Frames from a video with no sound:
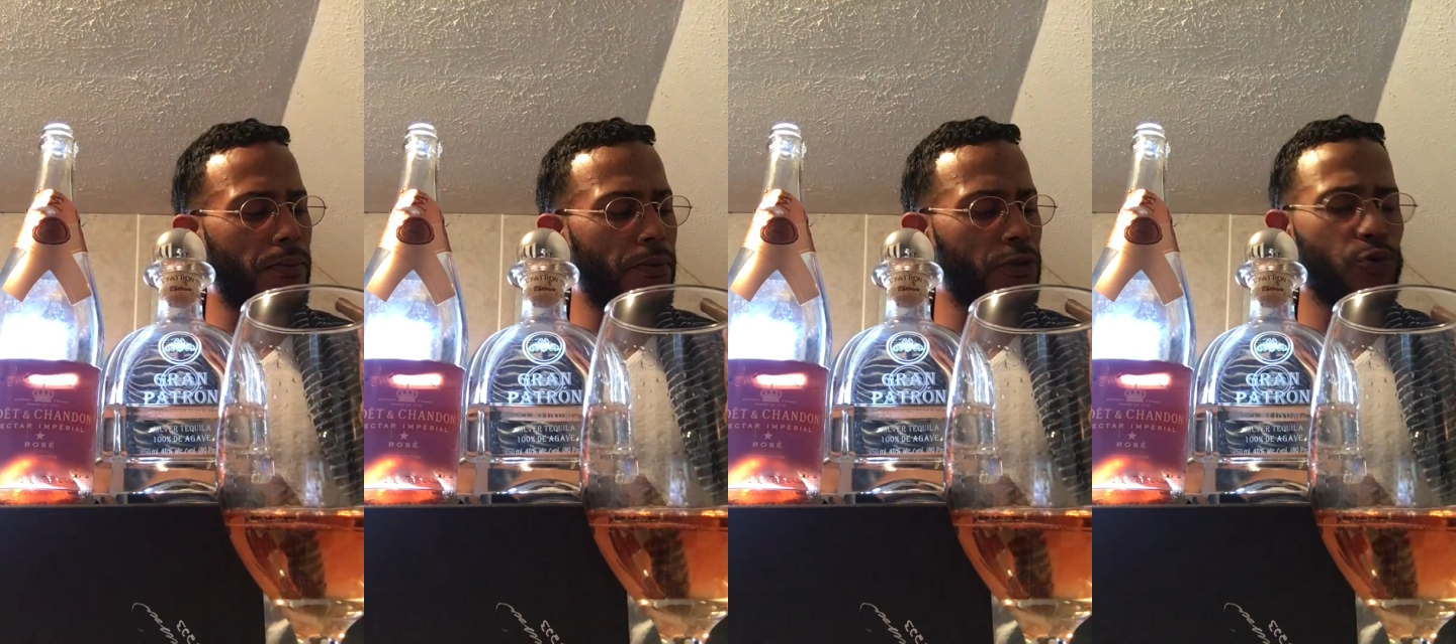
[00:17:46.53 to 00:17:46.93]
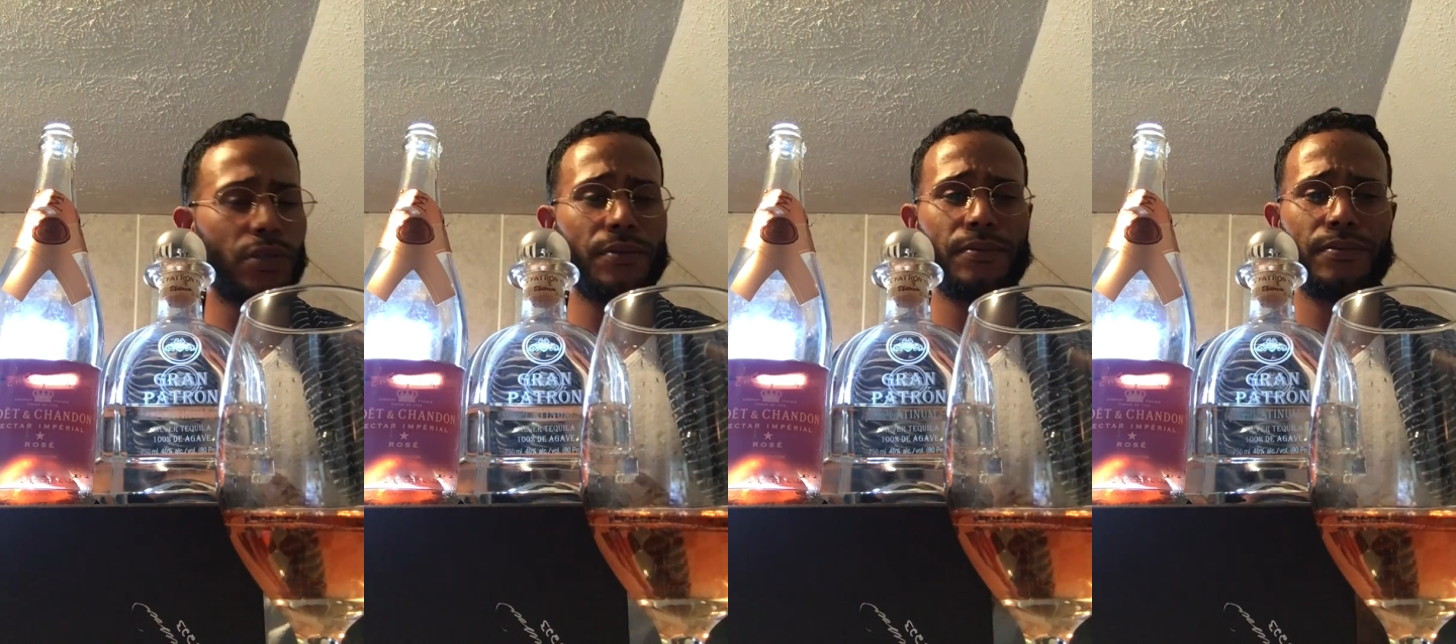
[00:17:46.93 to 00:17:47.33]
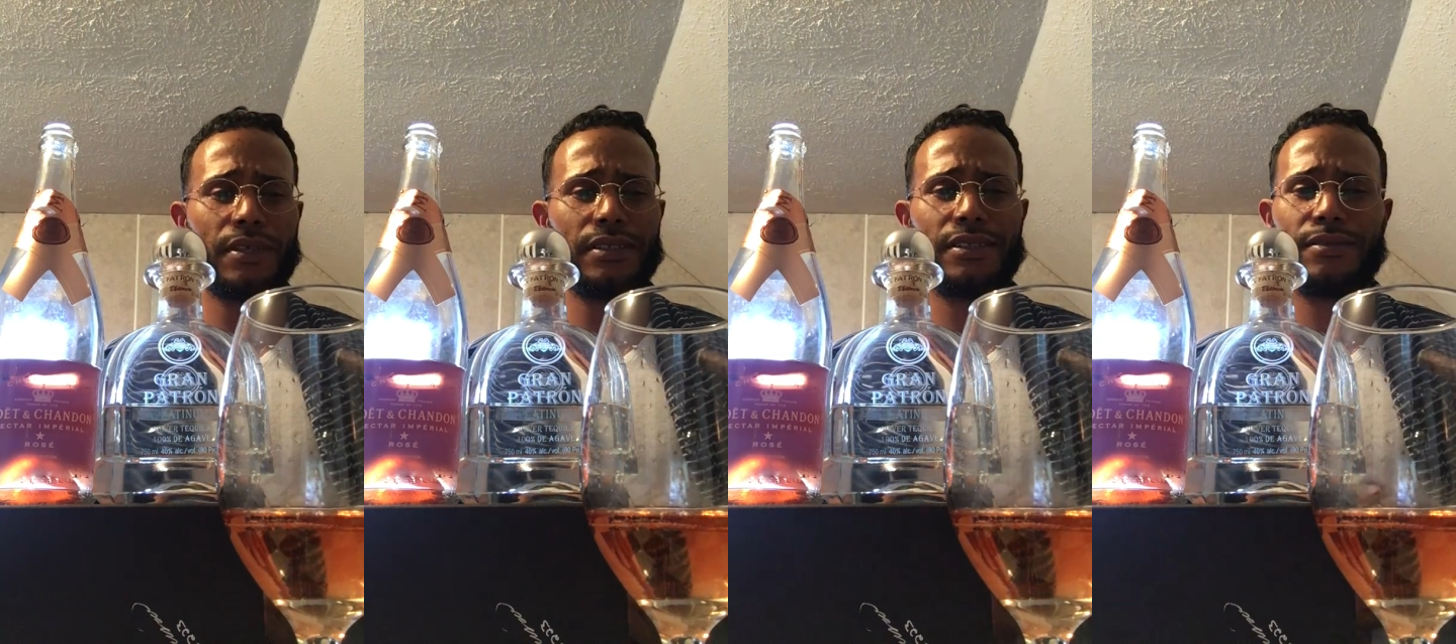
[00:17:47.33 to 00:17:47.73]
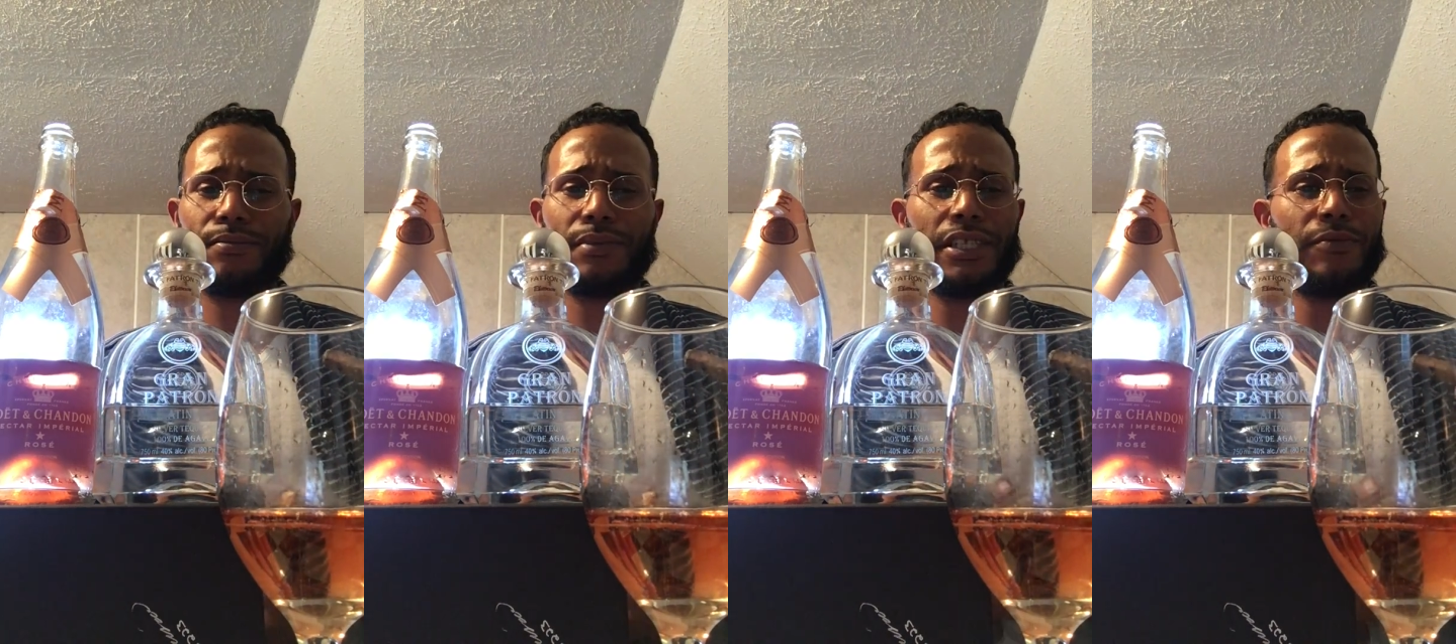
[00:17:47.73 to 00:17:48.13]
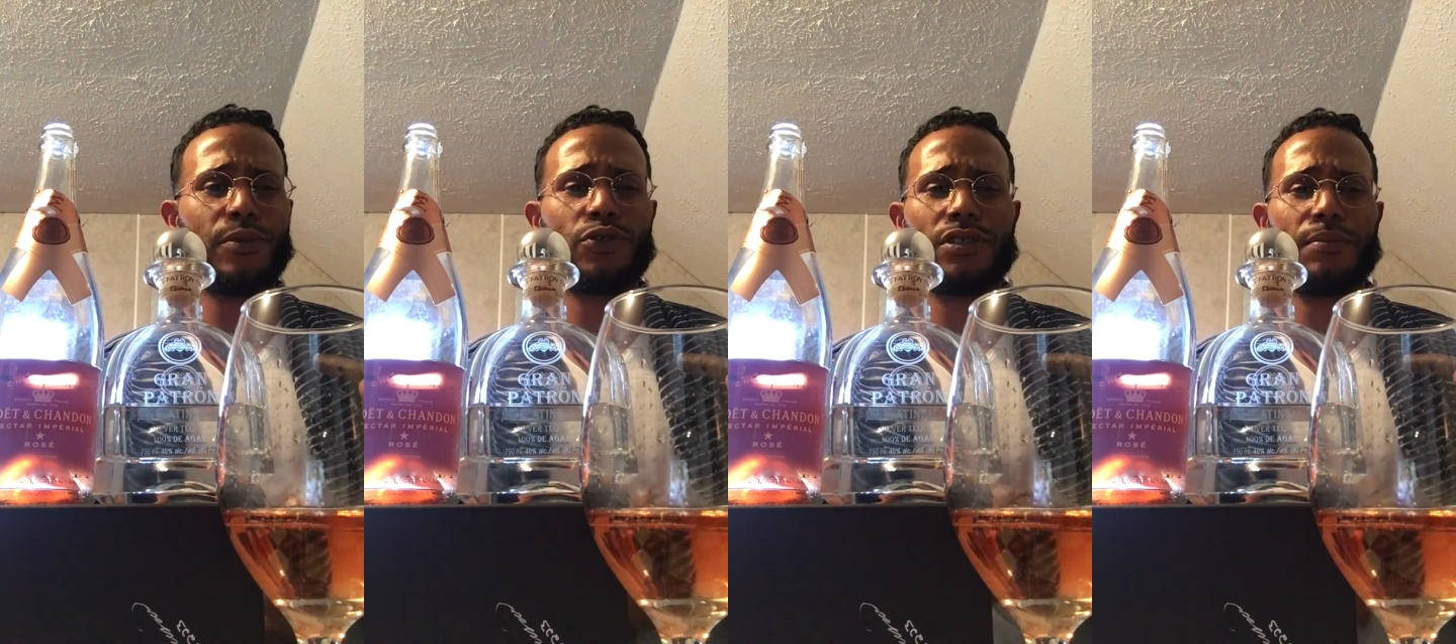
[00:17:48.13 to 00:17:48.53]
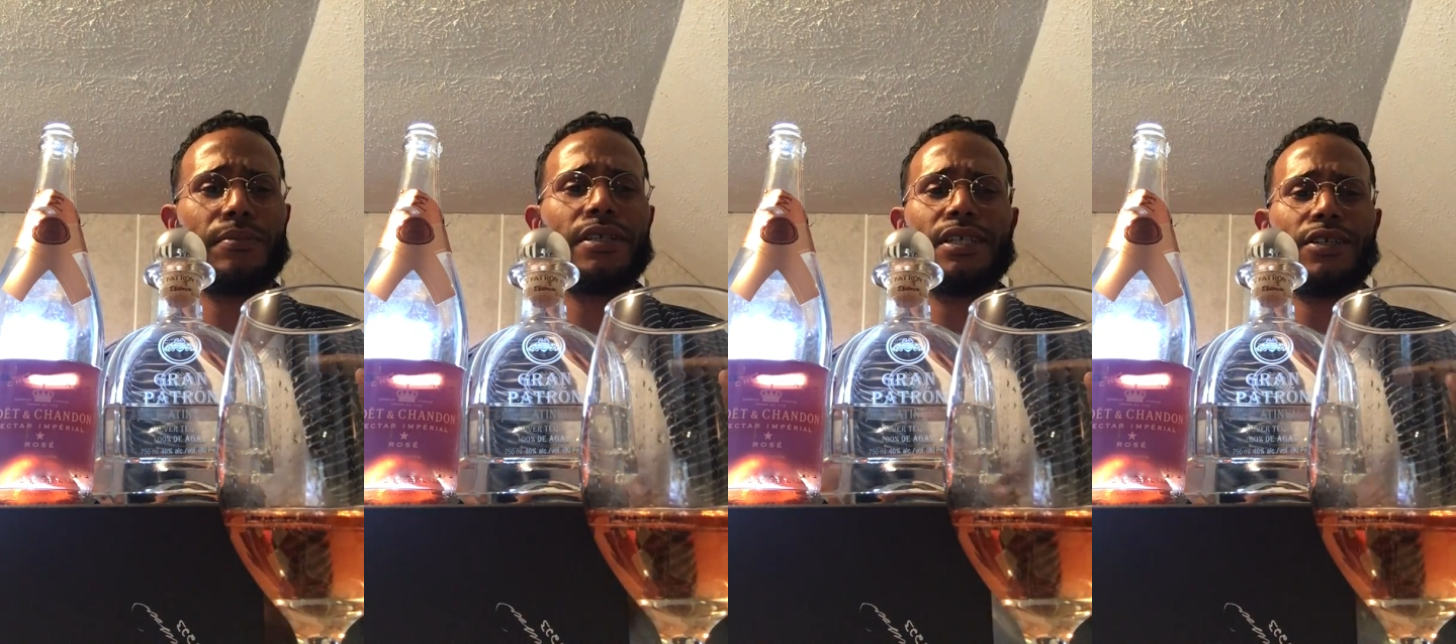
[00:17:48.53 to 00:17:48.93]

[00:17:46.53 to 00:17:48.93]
That's where I believe most of the money